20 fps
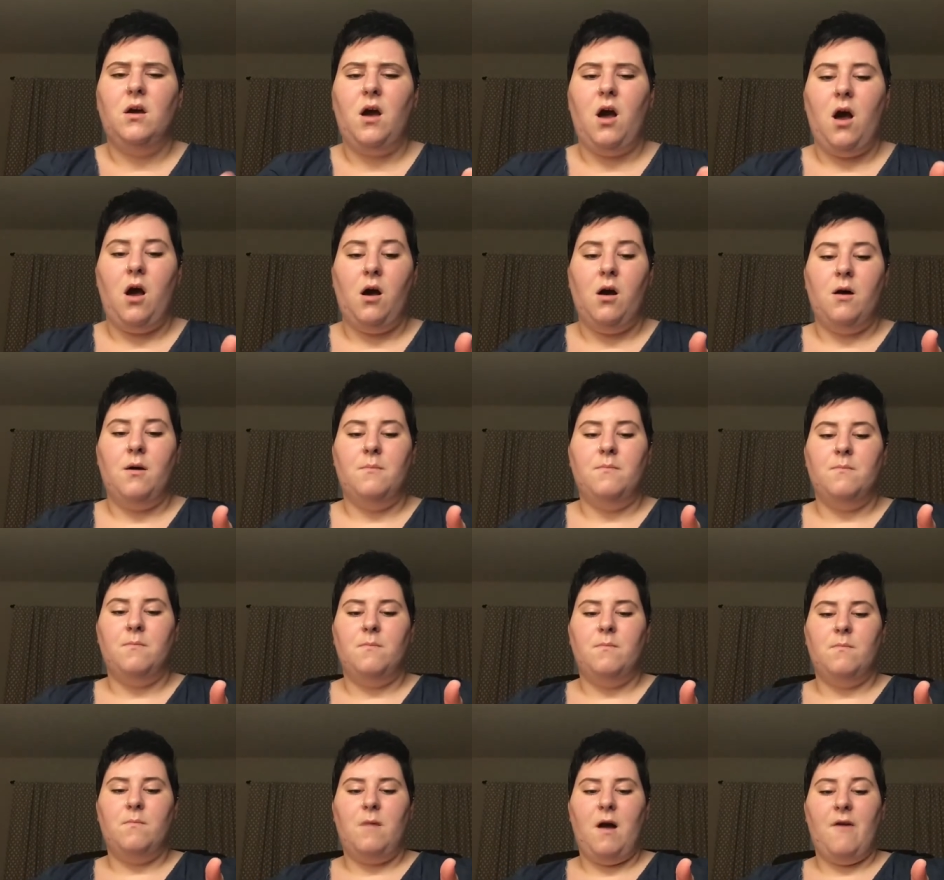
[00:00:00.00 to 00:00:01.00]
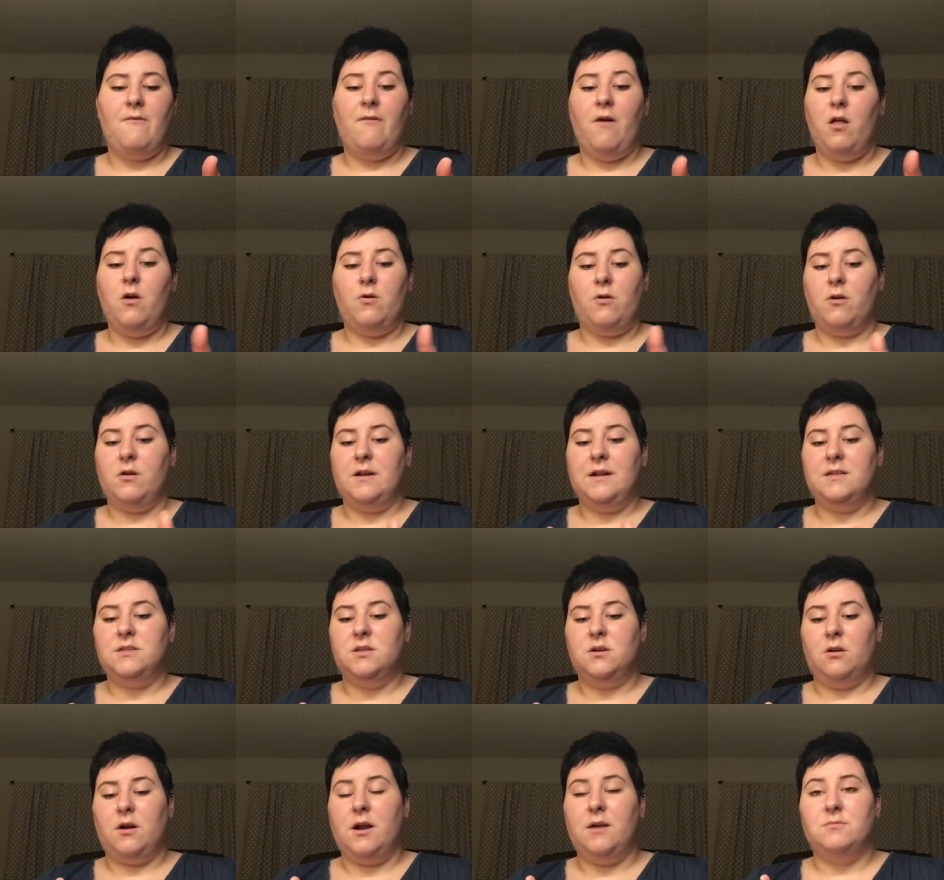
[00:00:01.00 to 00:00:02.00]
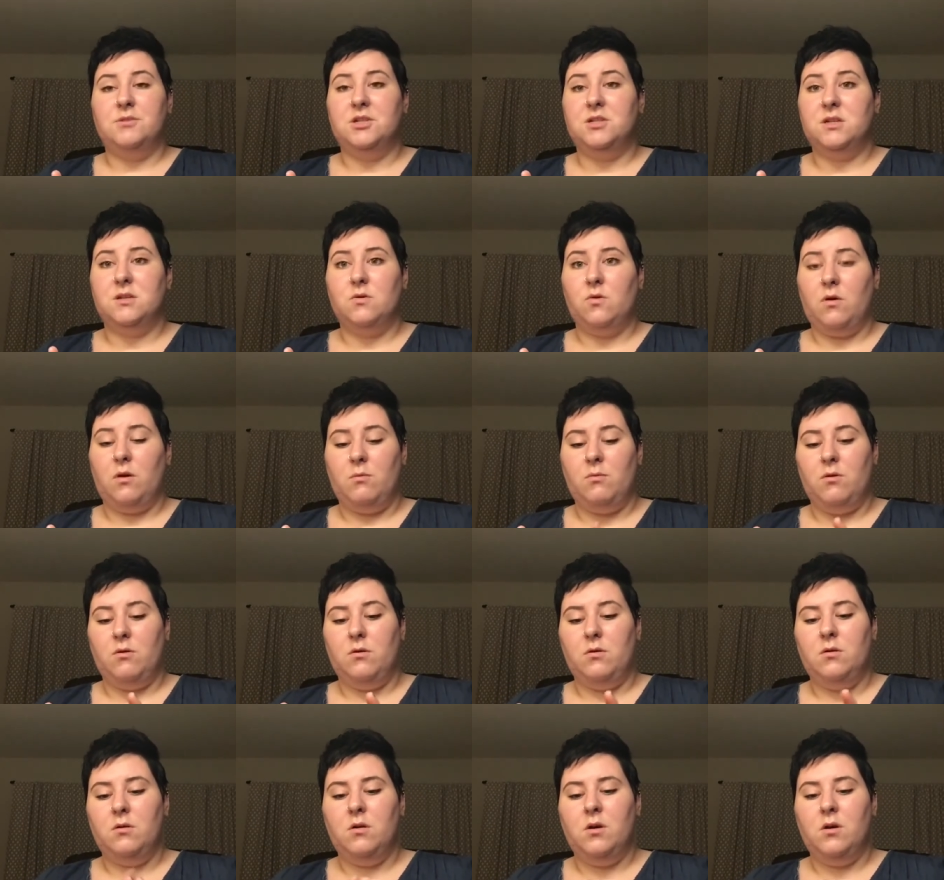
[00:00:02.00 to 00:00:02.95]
Um, I follow her on Instagram. She's adorable.